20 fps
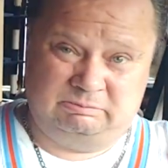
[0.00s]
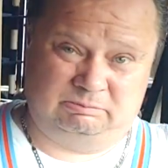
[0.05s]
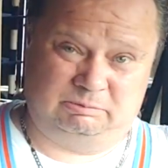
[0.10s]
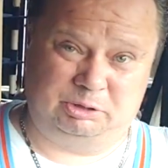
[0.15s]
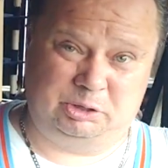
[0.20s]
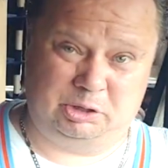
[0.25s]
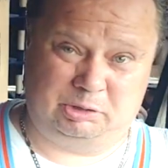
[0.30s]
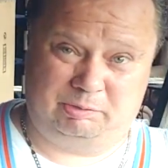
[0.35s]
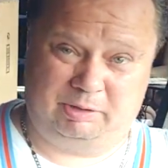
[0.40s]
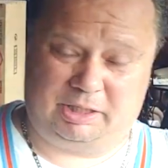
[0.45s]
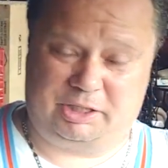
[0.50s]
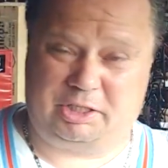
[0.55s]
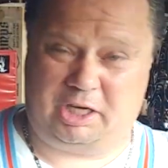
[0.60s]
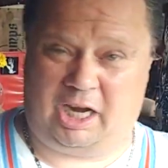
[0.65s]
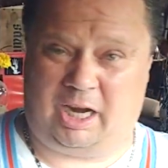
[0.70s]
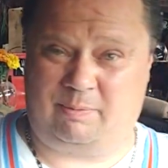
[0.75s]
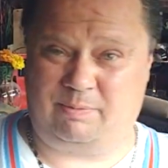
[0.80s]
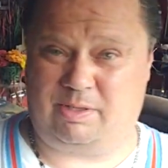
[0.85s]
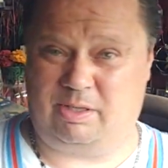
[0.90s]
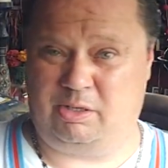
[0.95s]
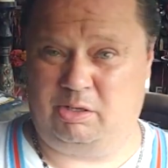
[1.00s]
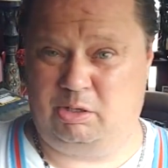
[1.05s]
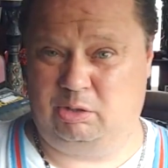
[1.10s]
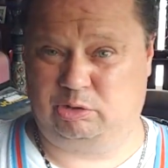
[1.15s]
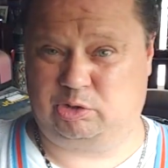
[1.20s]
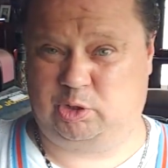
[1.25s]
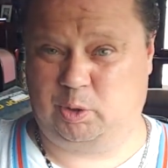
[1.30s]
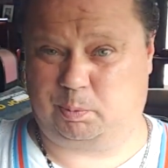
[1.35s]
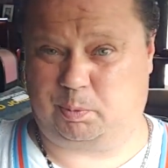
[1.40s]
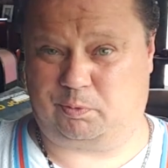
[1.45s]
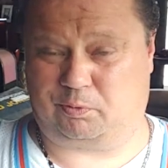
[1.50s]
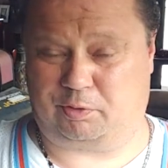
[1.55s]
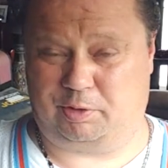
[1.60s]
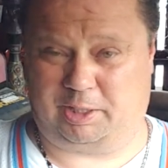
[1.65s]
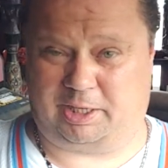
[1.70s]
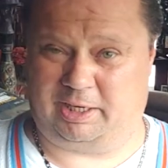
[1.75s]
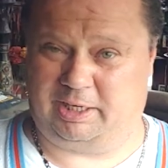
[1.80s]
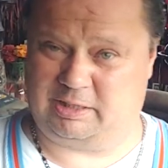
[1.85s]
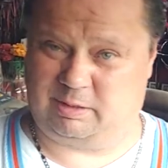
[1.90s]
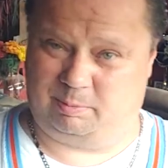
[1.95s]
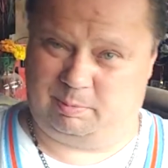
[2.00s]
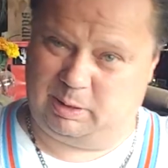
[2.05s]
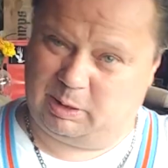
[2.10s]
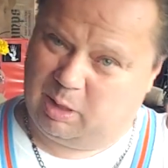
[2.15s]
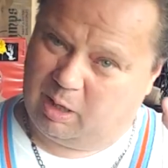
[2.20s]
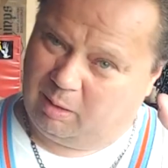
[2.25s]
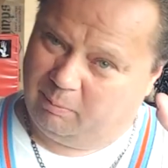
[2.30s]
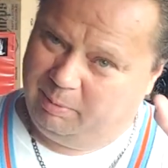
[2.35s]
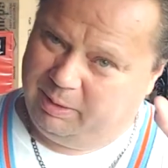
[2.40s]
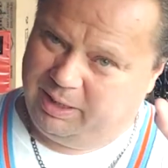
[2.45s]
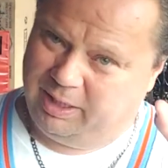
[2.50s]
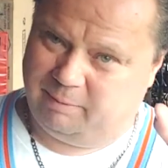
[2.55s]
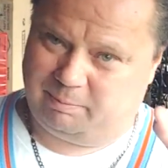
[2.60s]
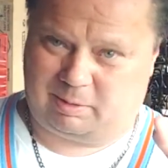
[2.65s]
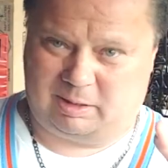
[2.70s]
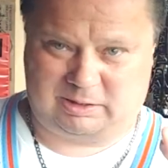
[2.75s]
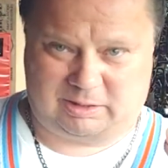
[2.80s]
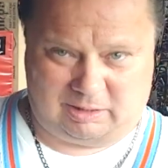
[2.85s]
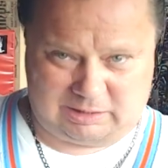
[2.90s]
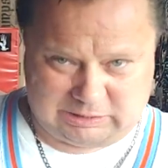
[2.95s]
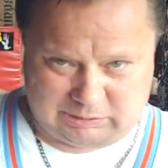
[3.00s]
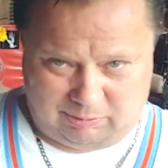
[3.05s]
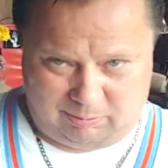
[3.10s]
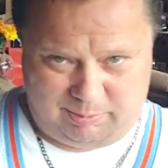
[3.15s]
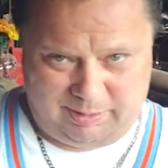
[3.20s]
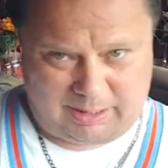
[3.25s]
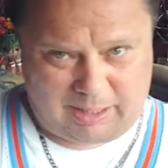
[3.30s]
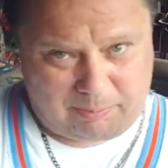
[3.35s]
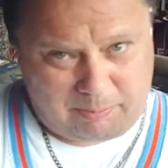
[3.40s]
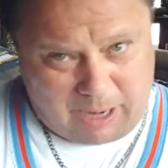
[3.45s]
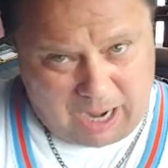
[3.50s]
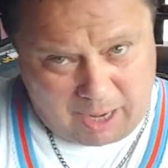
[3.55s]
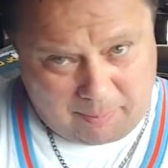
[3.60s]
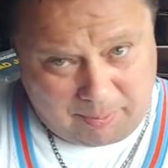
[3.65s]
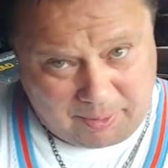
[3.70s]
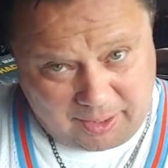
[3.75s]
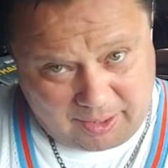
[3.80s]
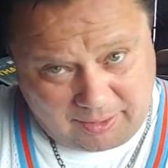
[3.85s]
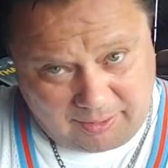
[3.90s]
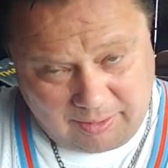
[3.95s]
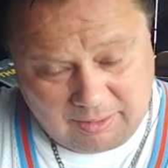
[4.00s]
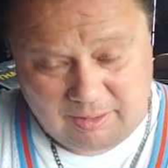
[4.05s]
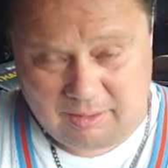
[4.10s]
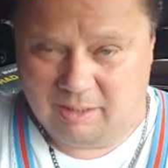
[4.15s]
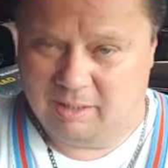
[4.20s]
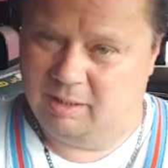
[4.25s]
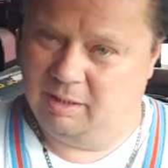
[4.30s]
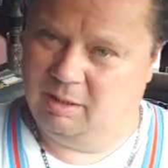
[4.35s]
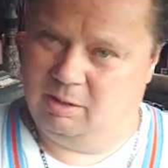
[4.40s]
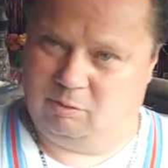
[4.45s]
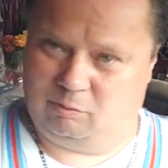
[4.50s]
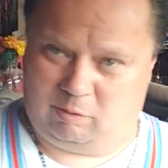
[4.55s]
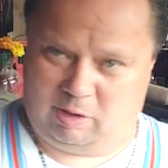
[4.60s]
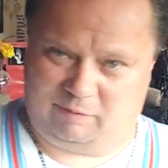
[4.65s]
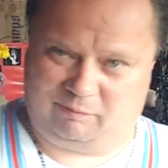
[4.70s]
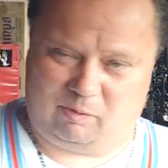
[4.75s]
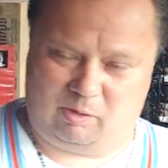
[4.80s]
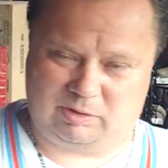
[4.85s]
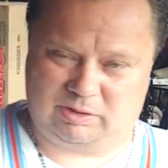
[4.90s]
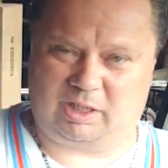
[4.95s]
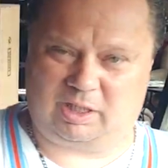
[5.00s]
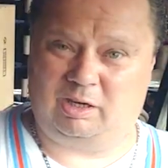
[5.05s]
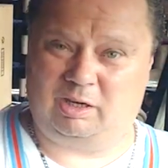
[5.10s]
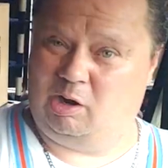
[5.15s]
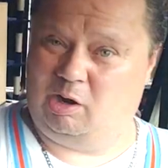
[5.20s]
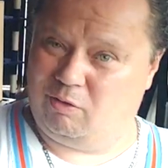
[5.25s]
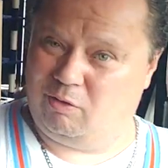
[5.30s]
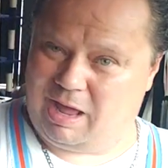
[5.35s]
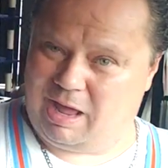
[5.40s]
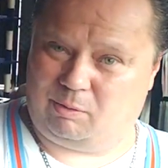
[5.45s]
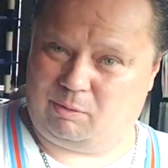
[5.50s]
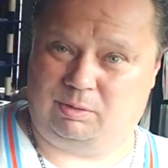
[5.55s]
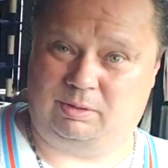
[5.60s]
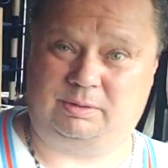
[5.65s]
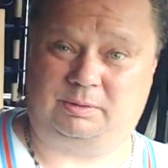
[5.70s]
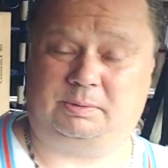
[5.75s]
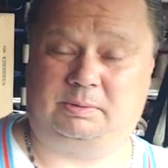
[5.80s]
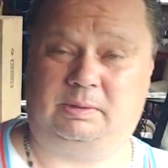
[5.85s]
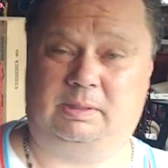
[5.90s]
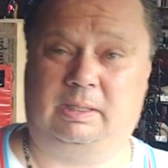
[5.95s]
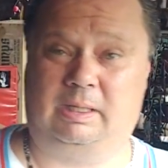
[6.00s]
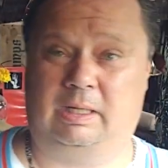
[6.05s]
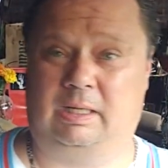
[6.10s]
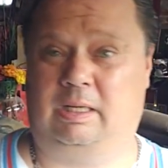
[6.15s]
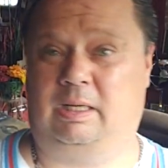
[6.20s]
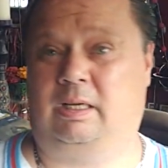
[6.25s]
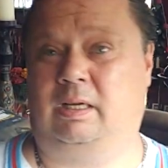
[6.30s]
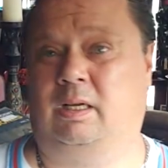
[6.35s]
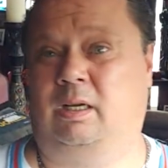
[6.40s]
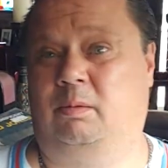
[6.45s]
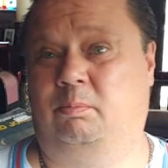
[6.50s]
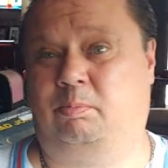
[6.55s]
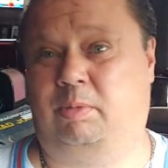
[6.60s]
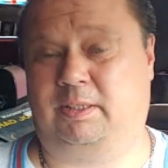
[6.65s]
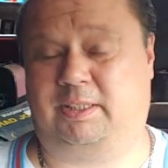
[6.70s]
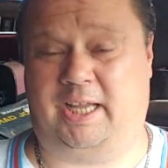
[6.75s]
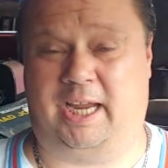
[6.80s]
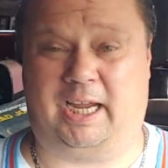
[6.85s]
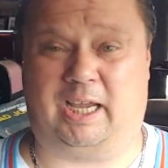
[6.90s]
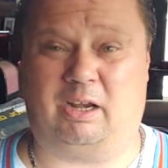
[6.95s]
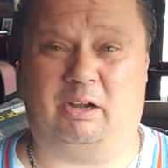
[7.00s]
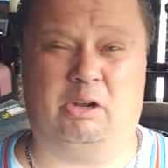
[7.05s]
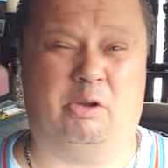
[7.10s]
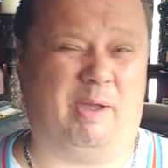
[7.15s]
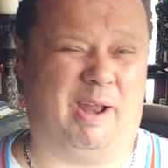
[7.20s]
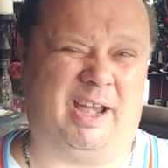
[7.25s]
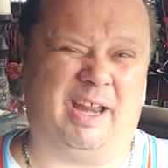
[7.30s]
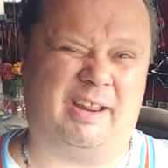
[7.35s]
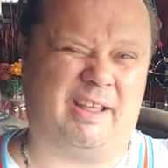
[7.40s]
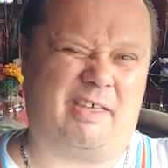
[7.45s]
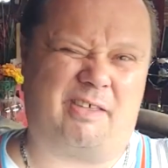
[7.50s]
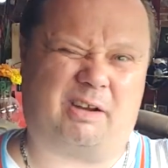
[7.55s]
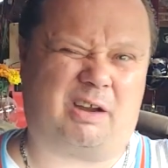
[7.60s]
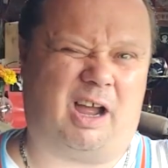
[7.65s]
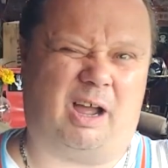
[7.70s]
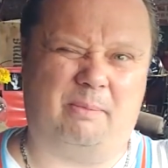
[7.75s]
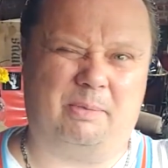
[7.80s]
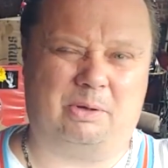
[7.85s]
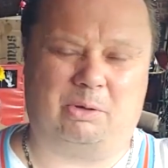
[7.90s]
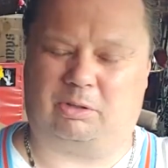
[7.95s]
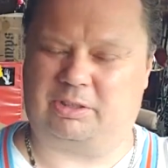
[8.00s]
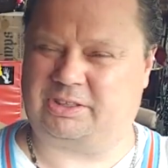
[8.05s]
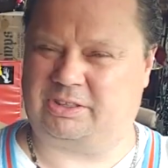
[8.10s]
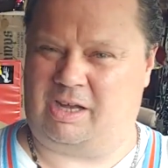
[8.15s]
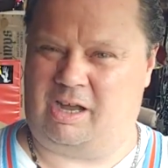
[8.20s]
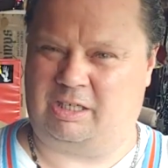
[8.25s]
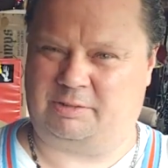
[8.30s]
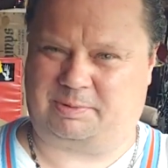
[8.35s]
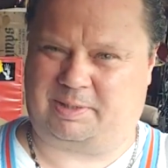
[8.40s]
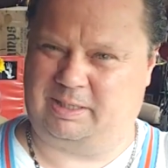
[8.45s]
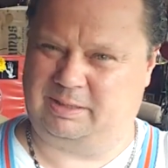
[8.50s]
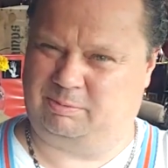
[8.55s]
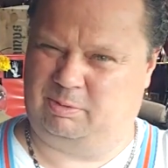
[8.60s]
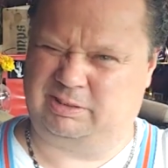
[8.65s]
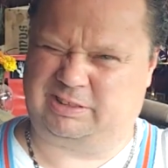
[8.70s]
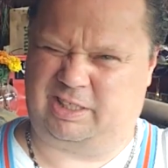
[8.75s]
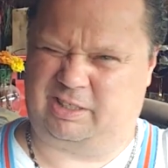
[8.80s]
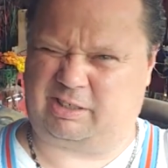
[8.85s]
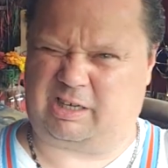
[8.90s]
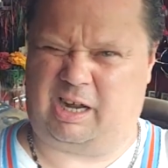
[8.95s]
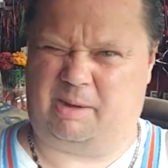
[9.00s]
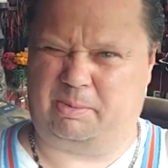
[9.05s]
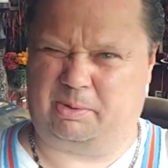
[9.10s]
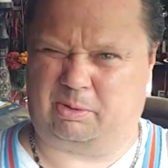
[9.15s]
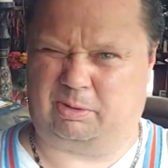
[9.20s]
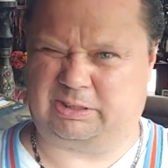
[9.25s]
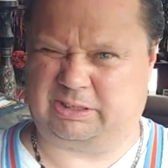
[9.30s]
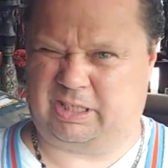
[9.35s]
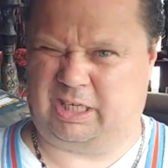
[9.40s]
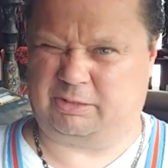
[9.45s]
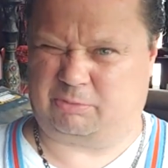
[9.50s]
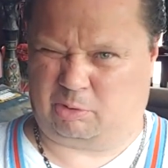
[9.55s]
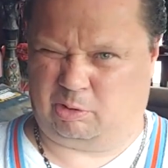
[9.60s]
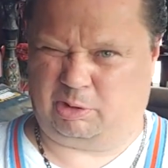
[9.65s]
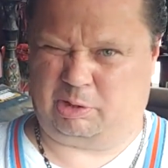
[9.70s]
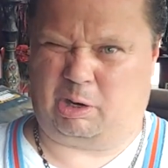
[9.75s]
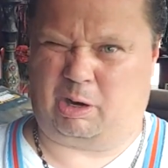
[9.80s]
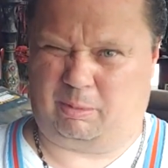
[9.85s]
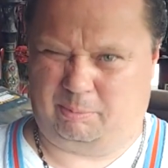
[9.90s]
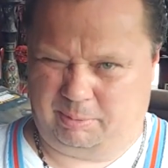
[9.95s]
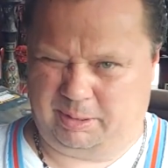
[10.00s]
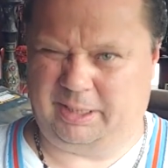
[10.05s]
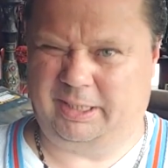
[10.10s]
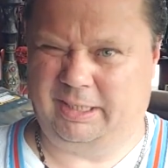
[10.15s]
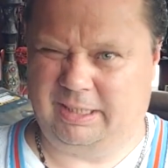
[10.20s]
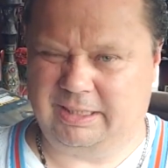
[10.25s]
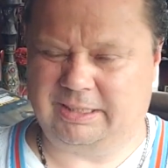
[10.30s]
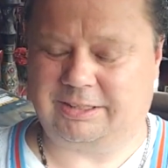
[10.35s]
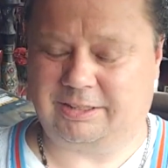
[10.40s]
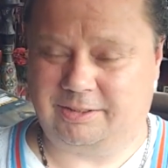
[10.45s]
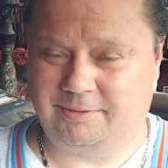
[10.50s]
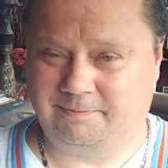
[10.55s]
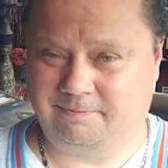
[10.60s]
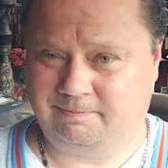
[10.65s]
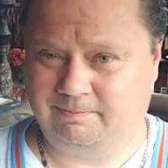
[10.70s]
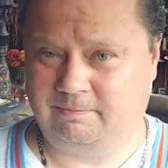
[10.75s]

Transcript: When you're Rick James and you do Super Freak and it's a big R&B hit but it's also a big pop hit, white folks are gonna know that one. But they ain't gonna know any of the Commodore songs because most of the other Commodore songs were only R&B hits.